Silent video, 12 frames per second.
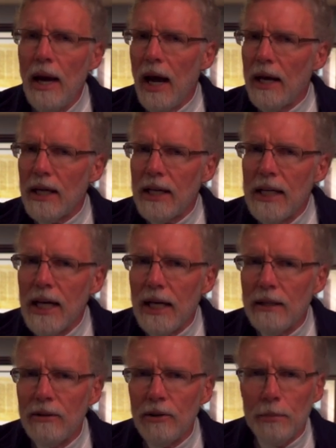and a
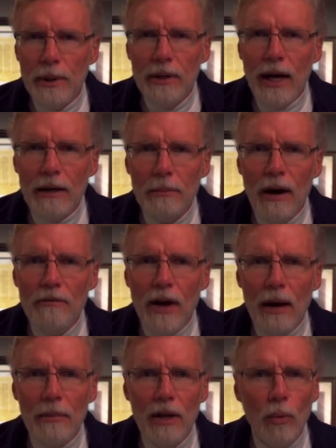gun to protect my
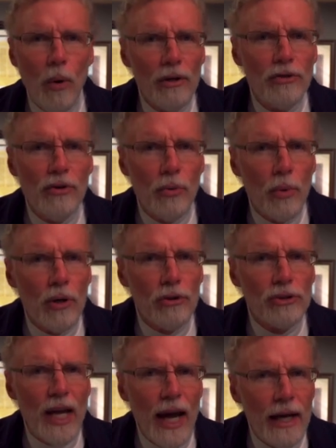family once the
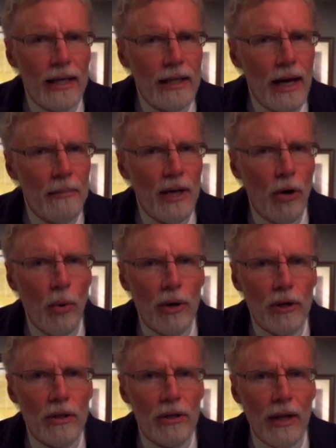world's economic
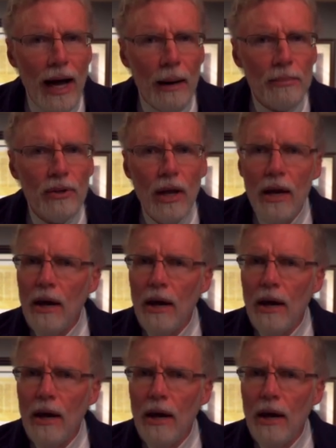order collapsed